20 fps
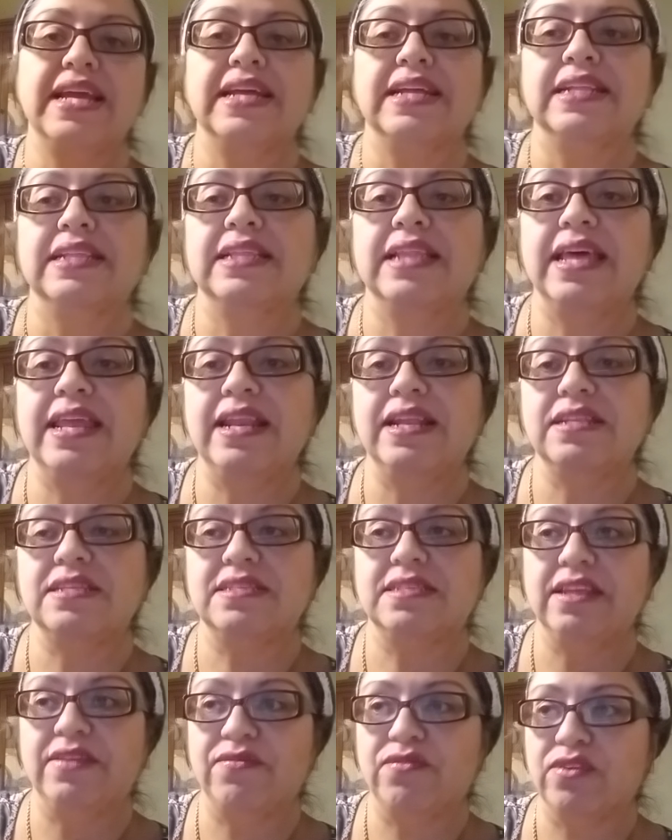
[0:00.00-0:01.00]
Let it
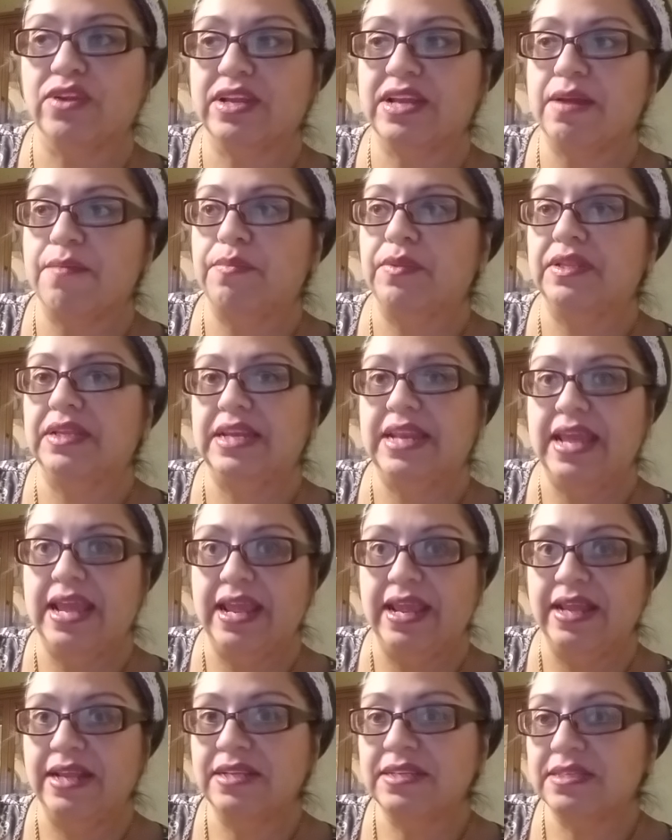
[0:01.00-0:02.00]
sit for a couple of
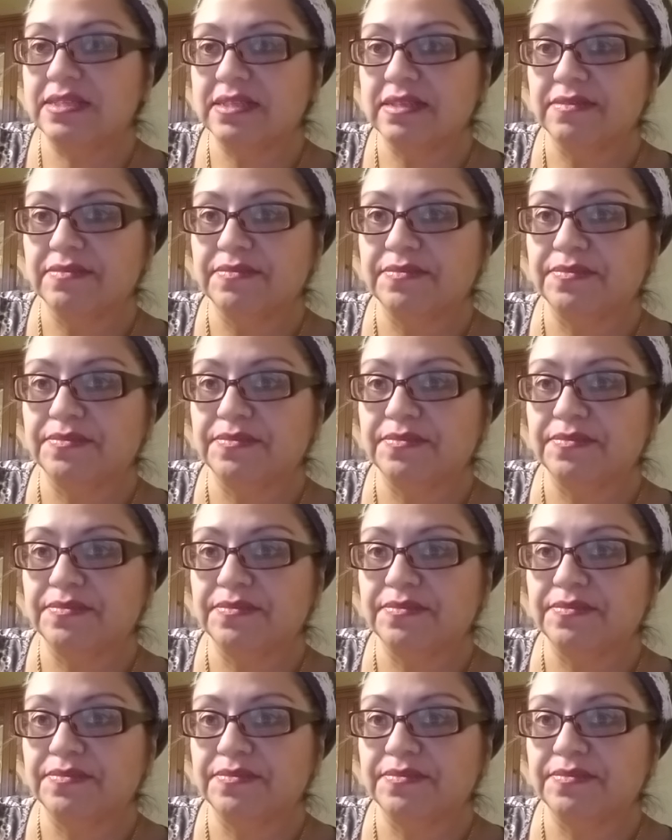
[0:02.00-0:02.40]
days.